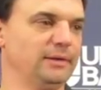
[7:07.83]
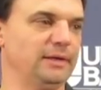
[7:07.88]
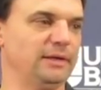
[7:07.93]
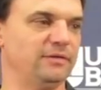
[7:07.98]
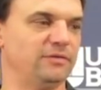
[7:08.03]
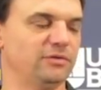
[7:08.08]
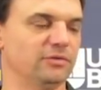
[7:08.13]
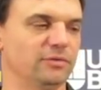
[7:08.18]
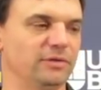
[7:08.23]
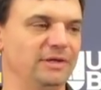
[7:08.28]

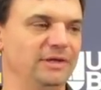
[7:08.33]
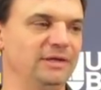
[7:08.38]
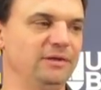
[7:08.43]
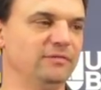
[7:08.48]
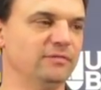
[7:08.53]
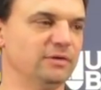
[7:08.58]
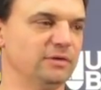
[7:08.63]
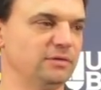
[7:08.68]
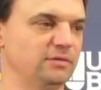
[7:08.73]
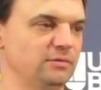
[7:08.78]
until
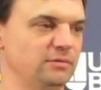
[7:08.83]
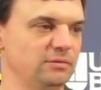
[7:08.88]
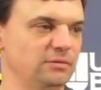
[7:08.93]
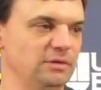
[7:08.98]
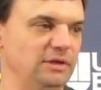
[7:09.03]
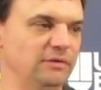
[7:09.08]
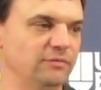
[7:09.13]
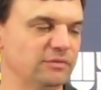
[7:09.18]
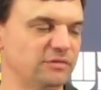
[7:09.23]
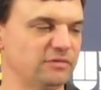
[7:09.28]
even
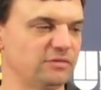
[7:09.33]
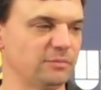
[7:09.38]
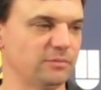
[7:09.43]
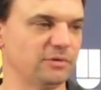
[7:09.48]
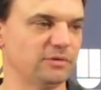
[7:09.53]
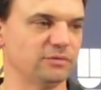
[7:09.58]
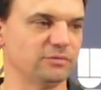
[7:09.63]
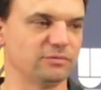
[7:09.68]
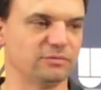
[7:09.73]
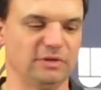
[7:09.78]

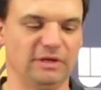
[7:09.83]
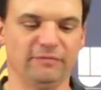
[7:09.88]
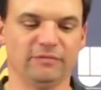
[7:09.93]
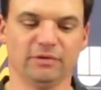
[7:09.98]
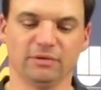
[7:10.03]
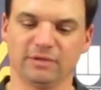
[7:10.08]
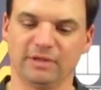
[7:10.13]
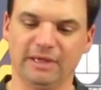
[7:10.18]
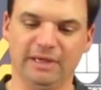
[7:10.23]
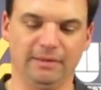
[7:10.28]
though
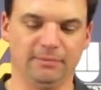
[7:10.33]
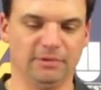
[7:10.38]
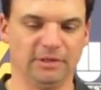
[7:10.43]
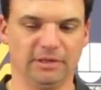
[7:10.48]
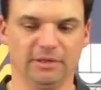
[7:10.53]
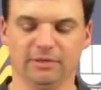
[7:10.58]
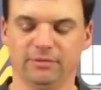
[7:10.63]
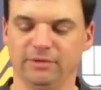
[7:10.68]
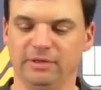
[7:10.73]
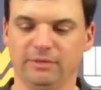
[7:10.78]
the game
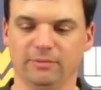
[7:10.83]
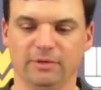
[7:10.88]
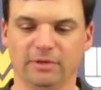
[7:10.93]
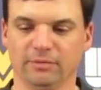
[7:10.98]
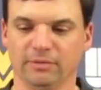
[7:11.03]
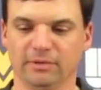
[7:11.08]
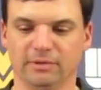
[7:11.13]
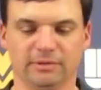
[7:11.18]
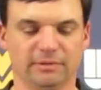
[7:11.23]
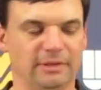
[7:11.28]
didn't go
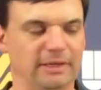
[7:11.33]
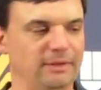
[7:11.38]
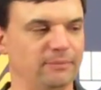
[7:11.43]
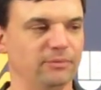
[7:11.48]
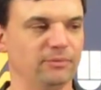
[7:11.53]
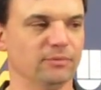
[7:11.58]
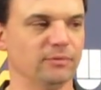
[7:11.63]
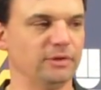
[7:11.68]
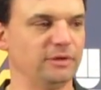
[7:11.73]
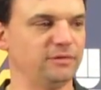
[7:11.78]
anywhere like
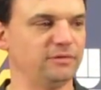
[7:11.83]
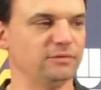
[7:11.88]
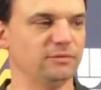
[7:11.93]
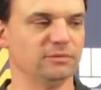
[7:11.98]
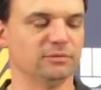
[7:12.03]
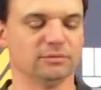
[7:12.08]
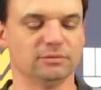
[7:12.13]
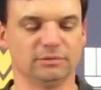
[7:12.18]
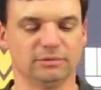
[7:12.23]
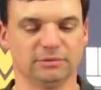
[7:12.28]
we wanted
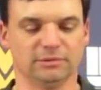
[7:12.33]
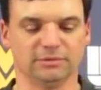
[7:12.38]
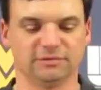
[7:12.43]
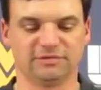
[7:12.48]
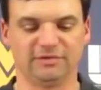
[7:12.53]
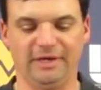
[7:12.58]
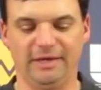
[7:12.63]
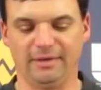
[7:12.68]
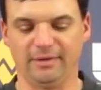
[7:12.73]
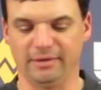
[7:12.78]
to on
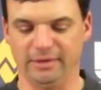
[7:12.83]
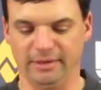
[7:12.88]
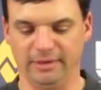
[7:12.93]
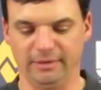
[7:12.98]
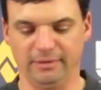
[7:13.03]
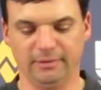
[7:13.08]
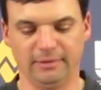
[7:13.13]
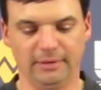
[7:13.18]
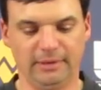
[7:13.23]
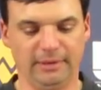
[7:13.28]
Saturday,